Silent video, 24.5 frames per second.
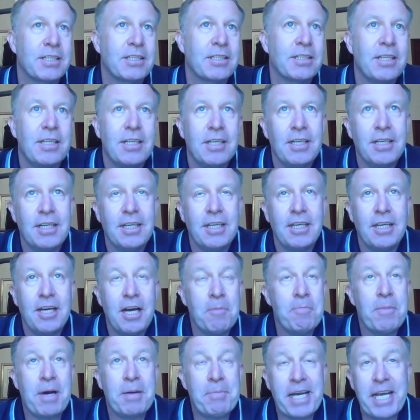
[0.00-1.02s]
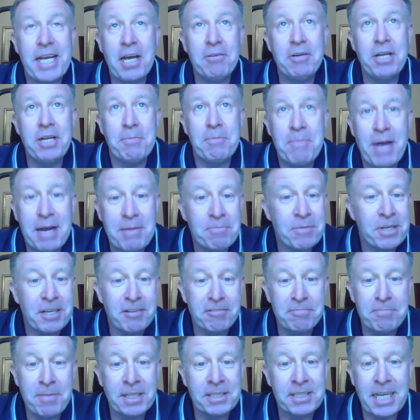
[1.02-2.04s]
And my only memory
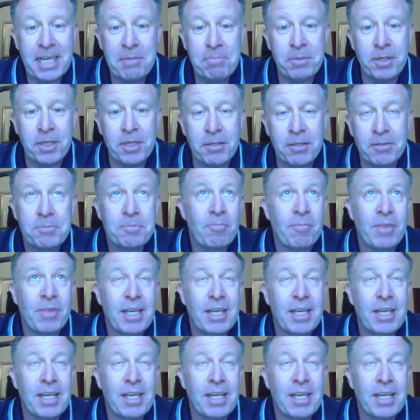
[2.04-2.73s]
of my debut,